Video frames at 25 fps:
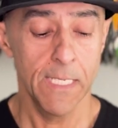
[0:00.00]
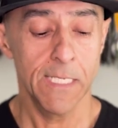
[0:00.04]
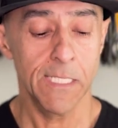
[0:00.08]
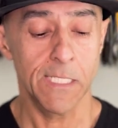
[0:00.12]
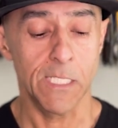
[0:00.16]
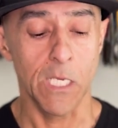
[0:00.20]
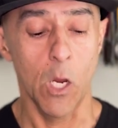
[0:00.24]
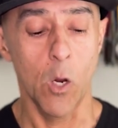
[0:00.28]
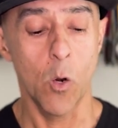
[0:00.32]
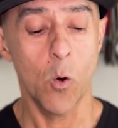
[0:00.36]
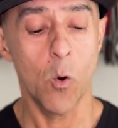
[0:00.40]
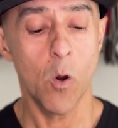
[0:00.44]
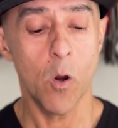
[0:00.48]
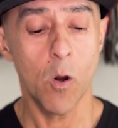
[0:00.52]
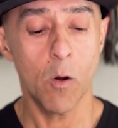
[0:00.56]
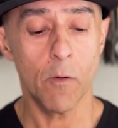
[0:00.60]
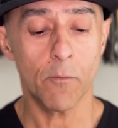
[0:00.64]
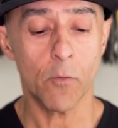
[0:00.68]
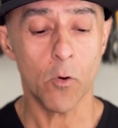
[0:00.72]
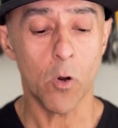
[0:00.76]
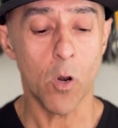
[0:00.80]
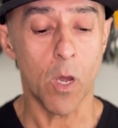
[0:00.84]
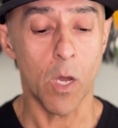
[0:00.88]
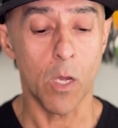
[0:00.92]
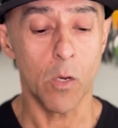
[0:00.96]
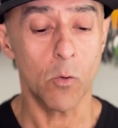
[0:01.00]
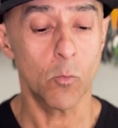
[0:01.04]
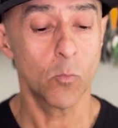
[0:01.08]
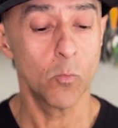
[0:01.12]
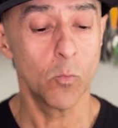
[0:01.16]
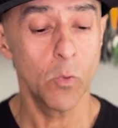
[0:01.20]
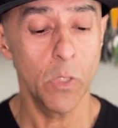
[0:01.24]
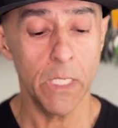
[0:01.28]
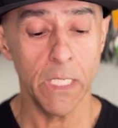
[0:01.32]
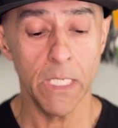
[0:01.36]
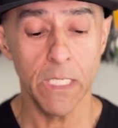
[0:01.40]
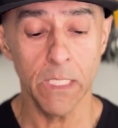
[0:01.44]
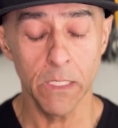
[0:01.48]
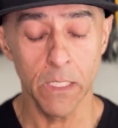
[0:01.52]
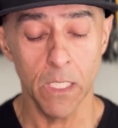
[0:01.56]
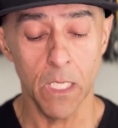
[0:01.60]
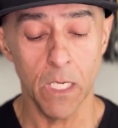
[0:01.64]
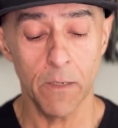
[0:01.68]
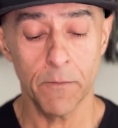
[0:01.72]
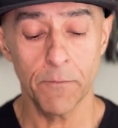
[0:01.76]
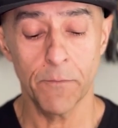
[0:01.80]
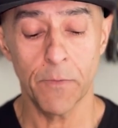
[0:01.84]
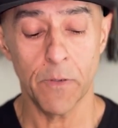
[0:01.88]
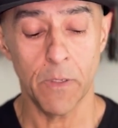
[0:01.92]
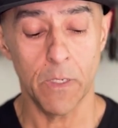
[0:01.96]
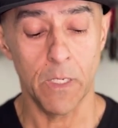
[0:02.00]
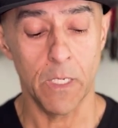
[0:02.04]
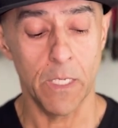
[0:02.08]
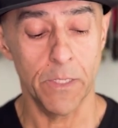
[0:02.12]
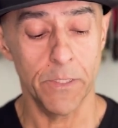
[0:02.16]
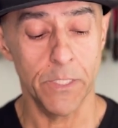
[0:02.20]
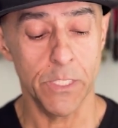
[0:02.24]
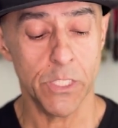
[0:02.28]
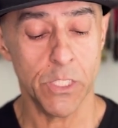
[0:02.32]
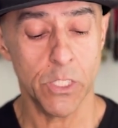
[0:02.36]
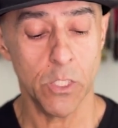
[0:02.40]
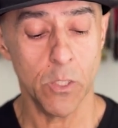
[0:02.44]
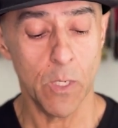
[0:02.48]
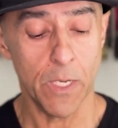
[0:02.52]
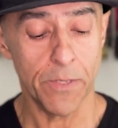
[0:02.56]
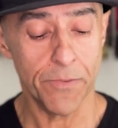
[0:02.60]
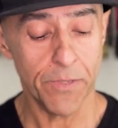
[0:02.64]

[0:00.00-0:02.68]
So overall, really love the shoe.